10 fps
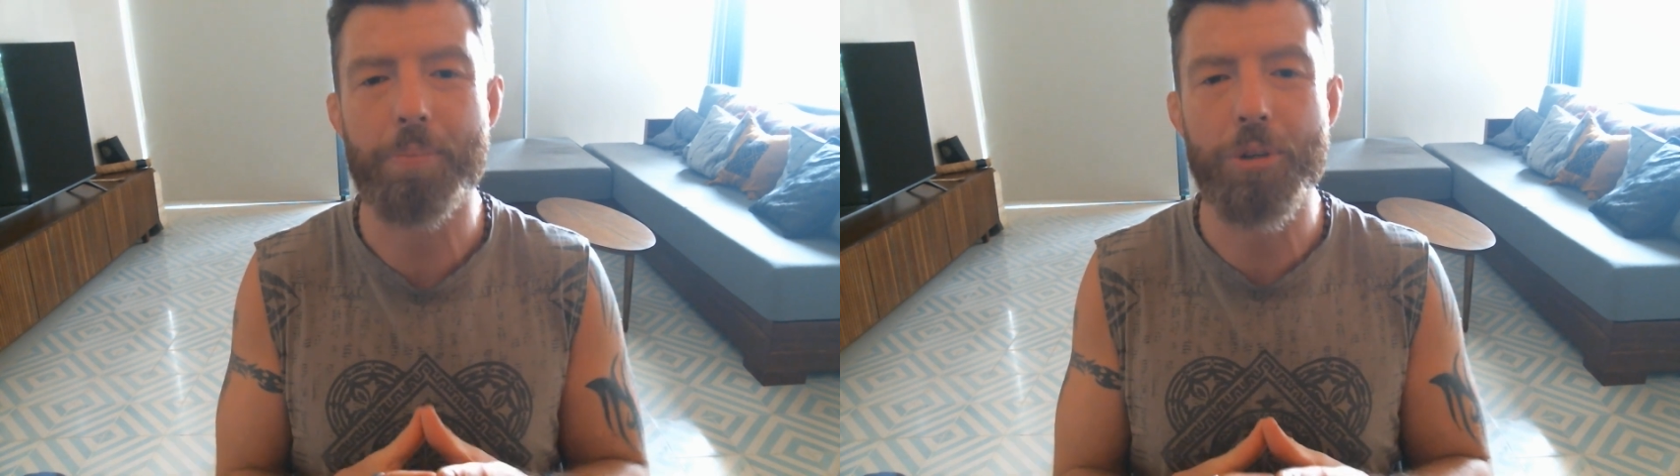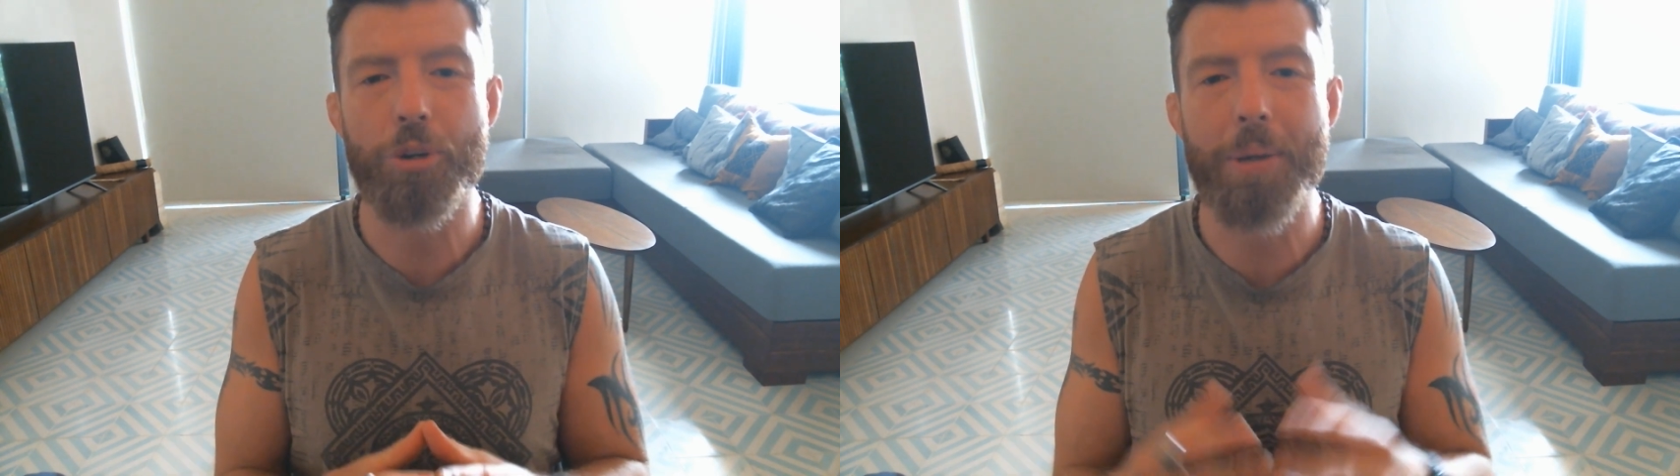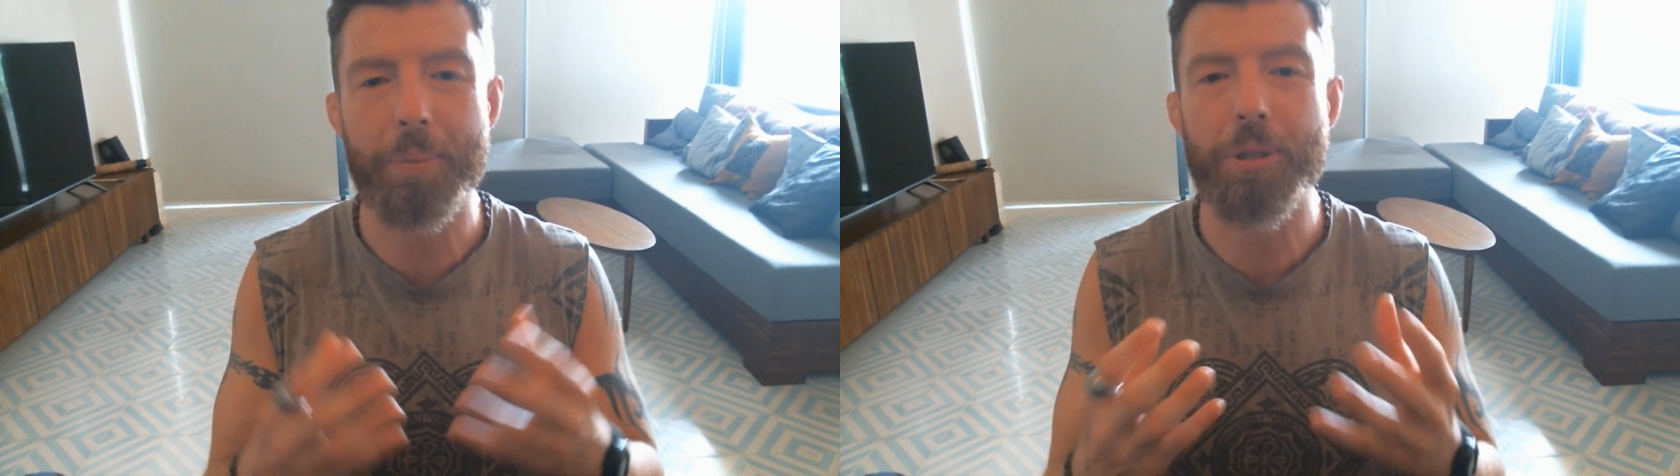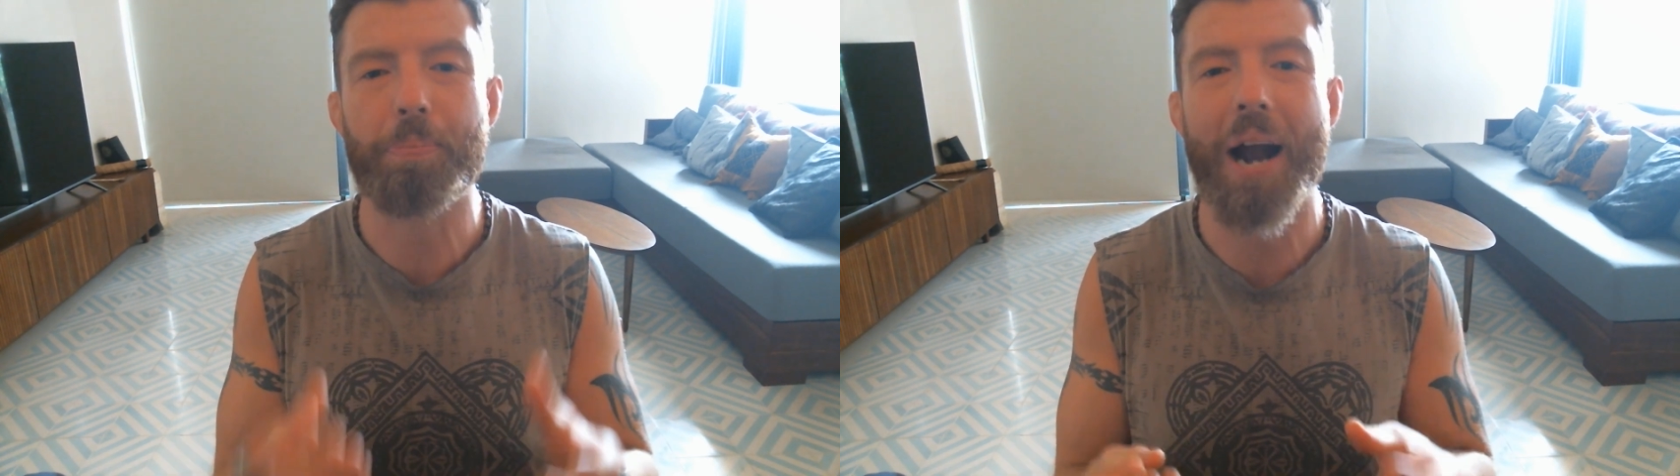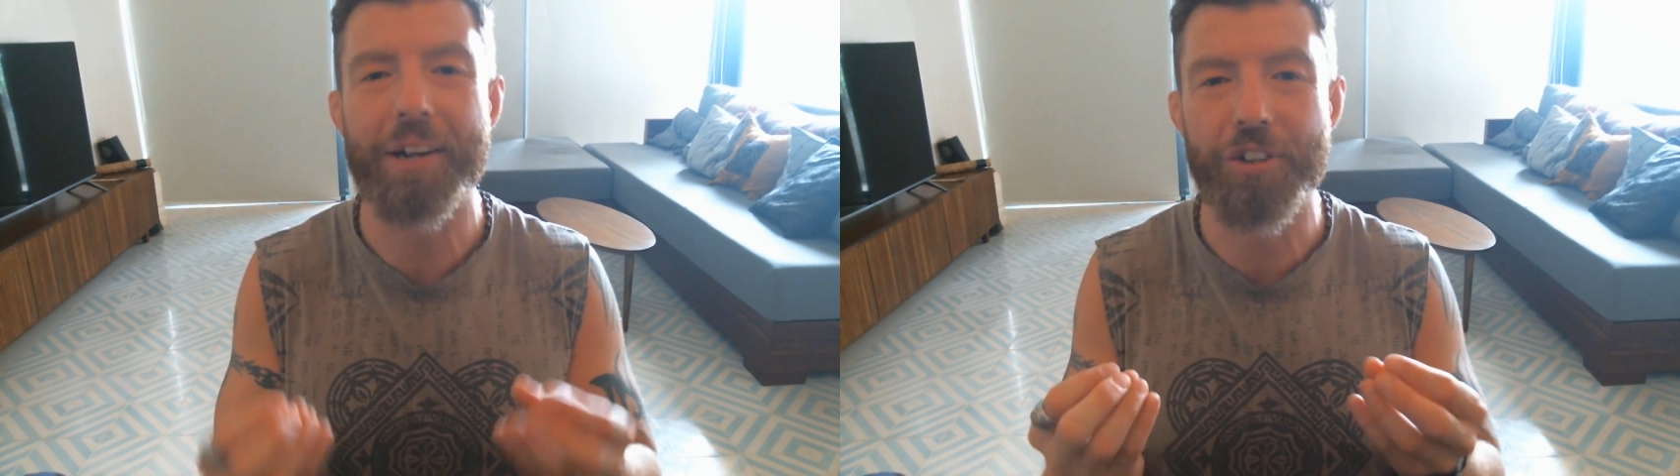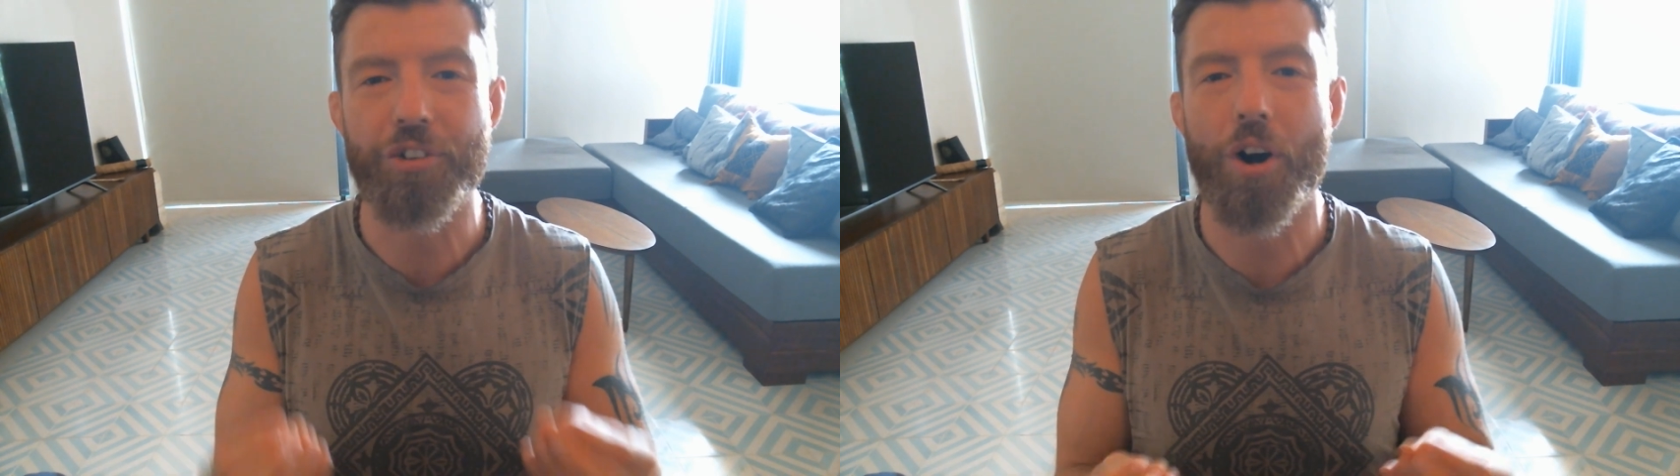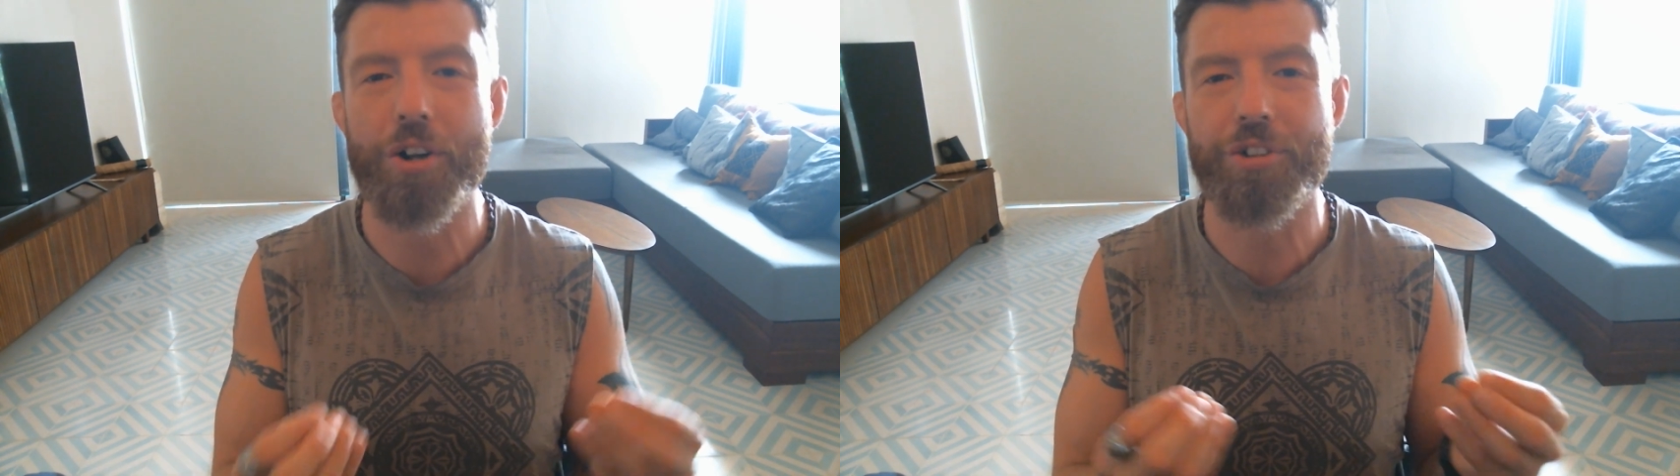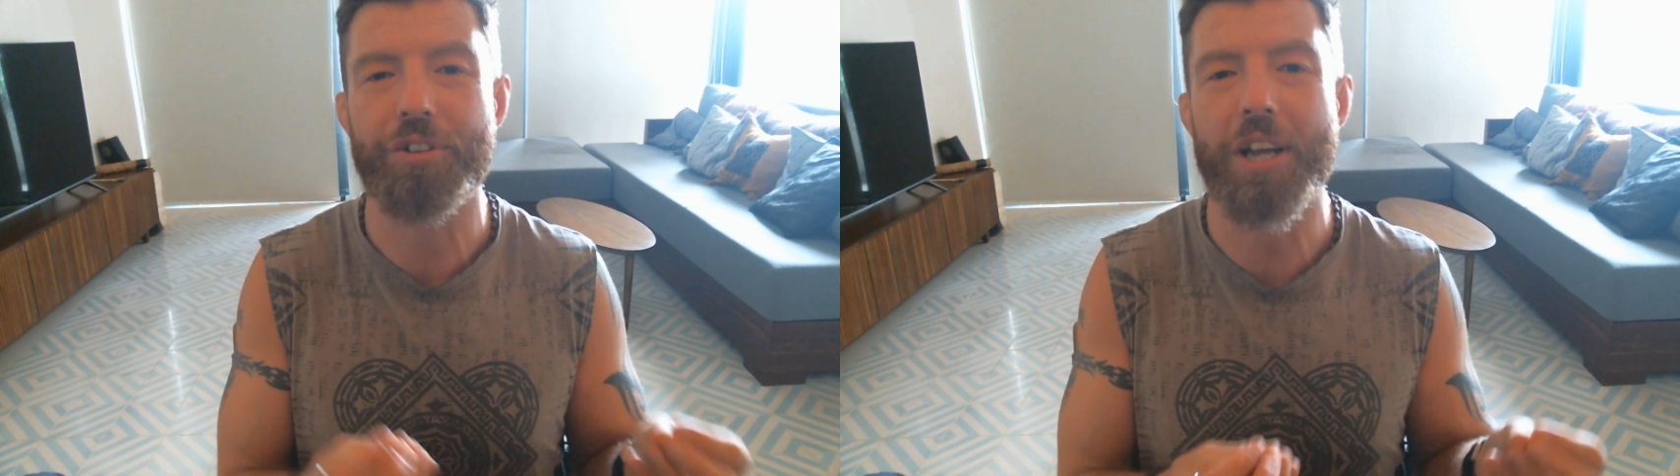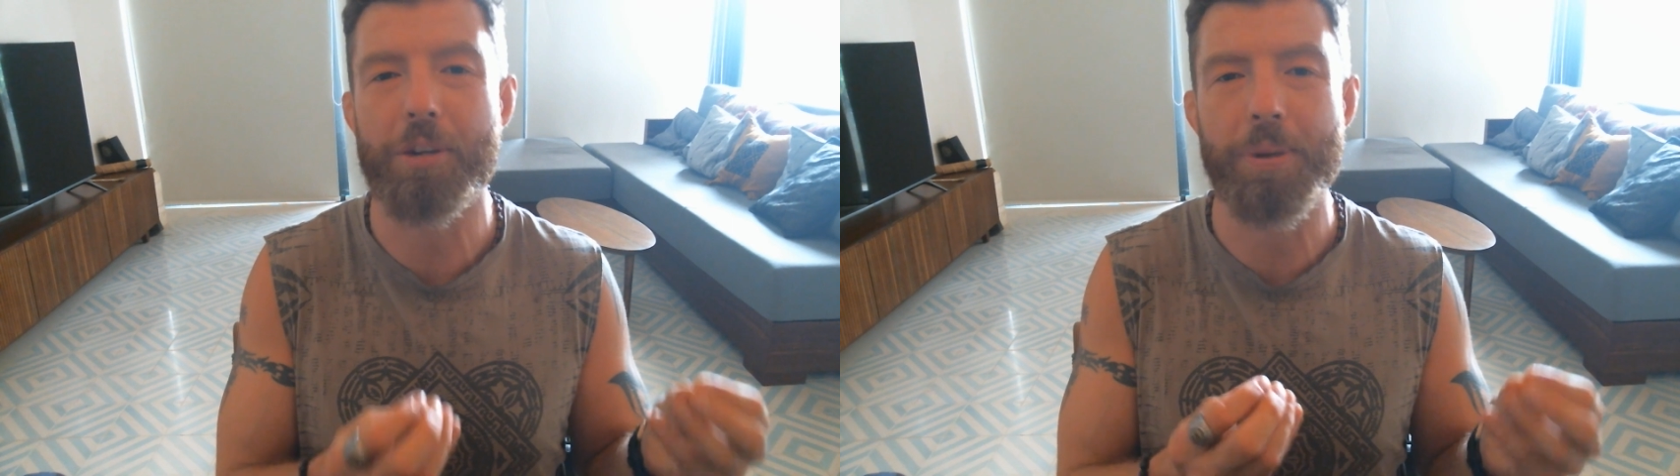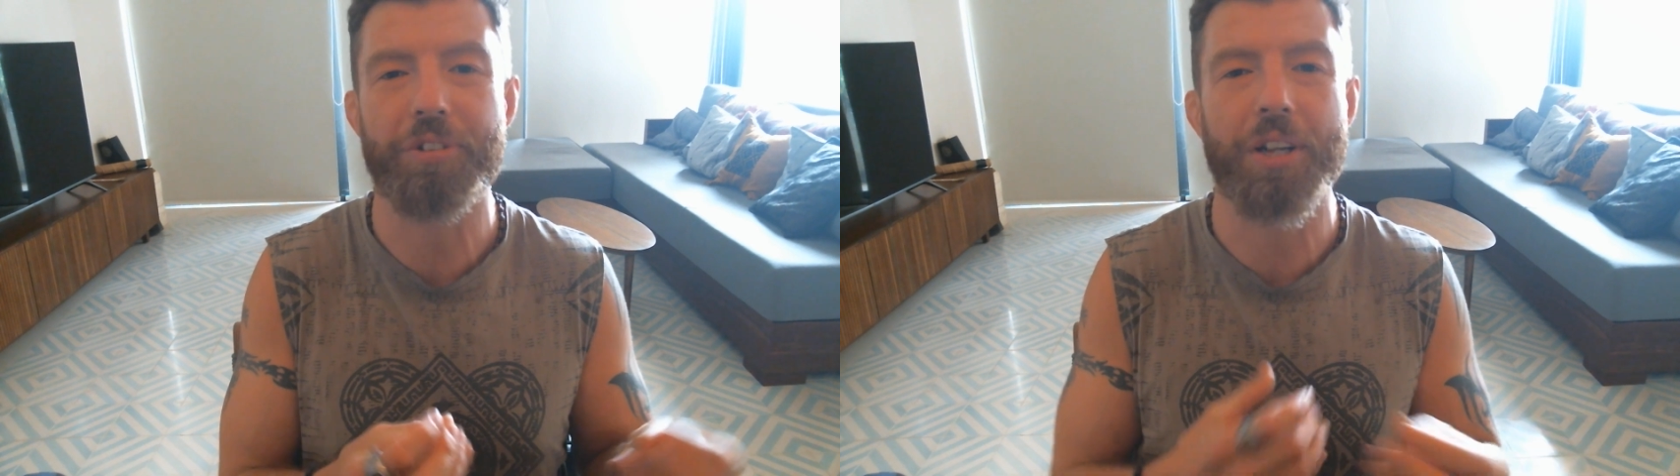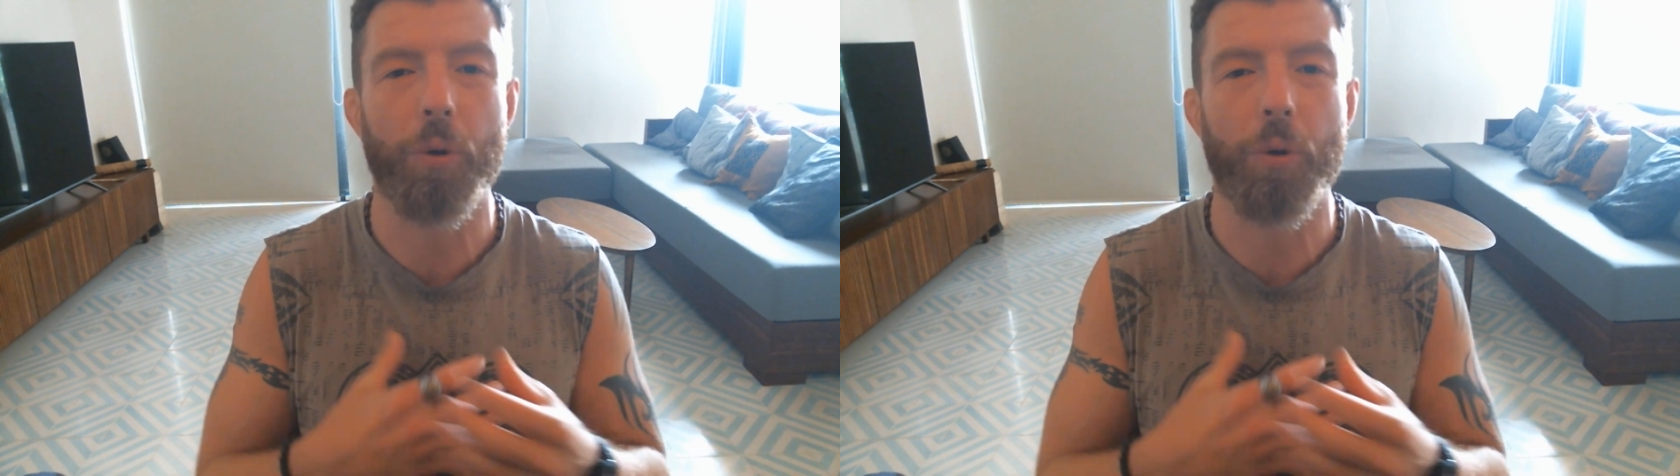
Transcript: you'll be able to practice conscious intimacy